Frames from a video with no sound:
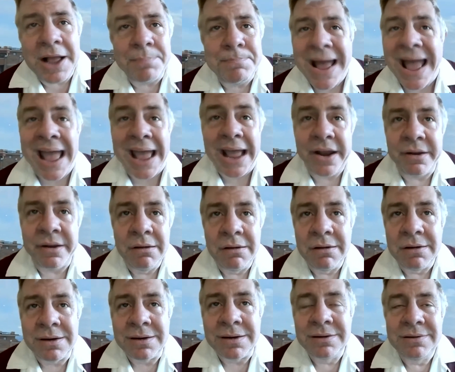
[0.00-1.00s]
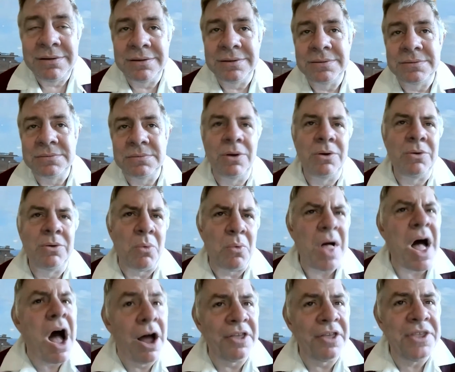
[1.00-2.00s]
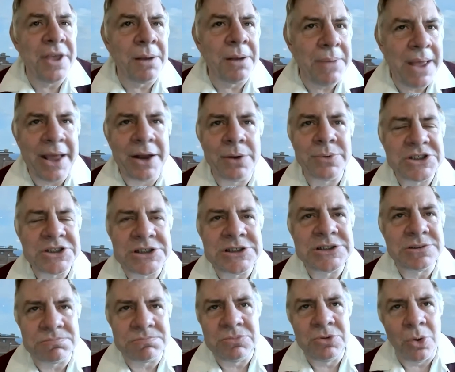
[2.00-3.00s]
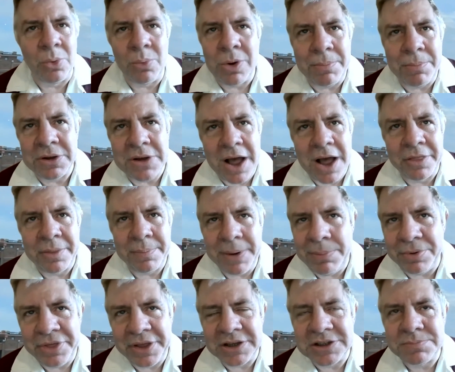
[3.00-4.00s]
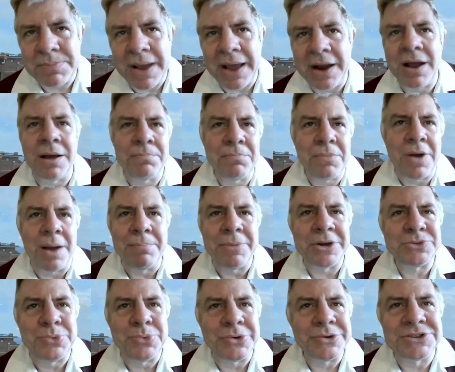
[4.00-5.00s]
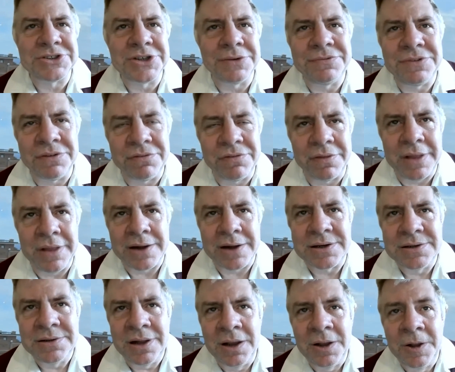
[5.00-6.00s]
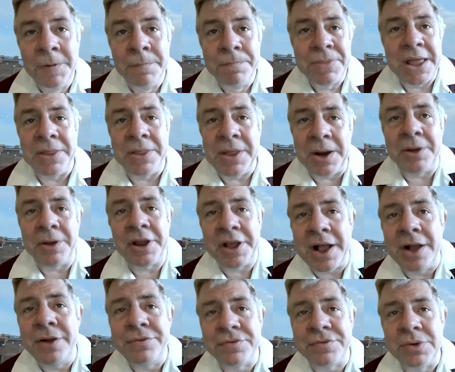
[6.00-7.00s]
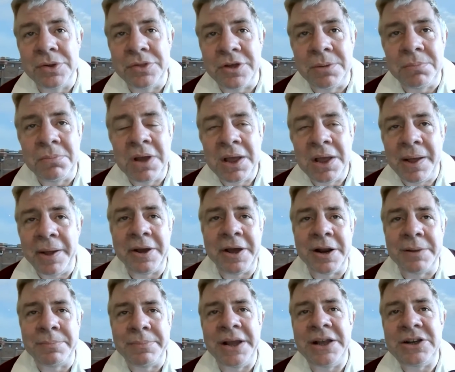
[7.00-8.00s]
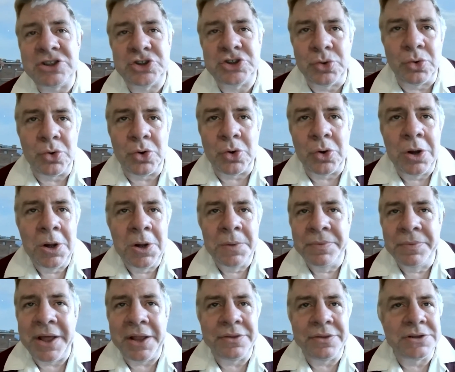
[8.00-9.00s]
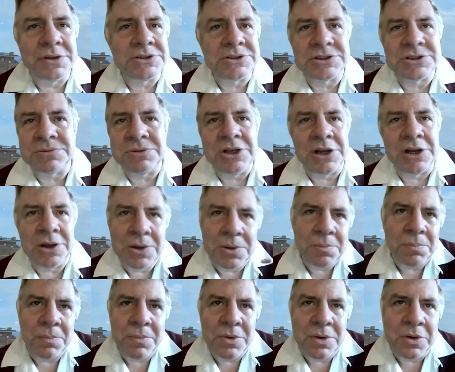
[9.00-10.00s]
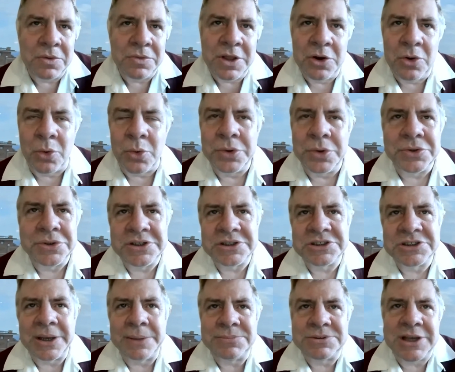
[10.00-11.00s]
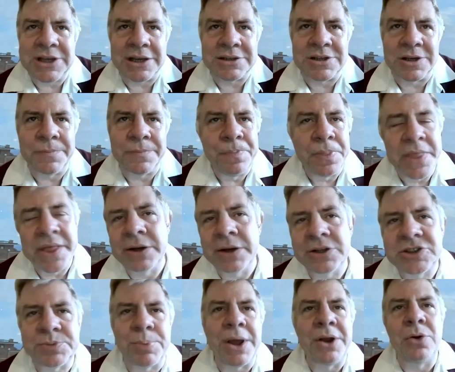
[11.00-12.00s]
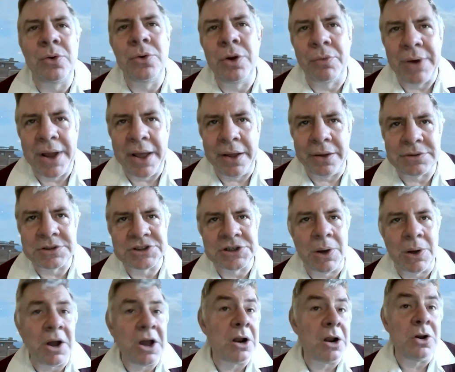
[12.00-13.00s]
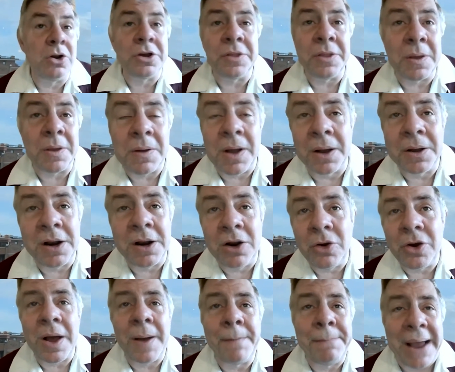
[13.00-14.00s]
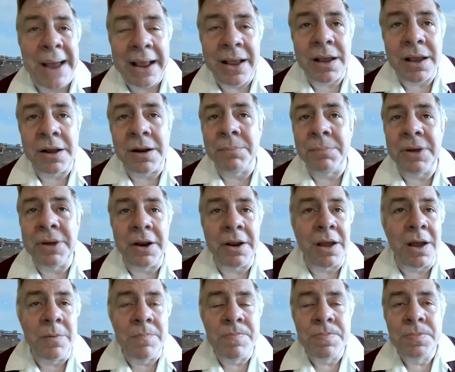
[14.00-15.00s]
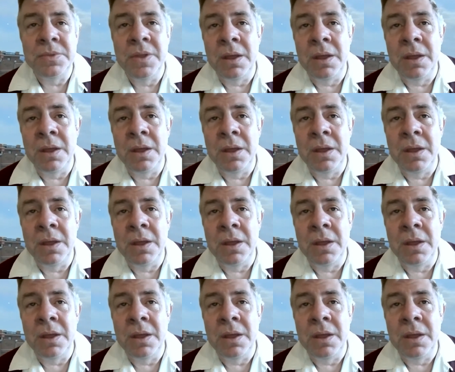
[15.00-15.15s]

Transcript: mad. Well, I think I'm mad, which is not what other people think is mad. I'm, I'm much more conservative than that. And then I'm going to go through them. I'm going to make sure that there's, you know, they're not all in the same sector. They're spread all around. So I'm going to look at the, I'm going to look at a bank and I'm going to go,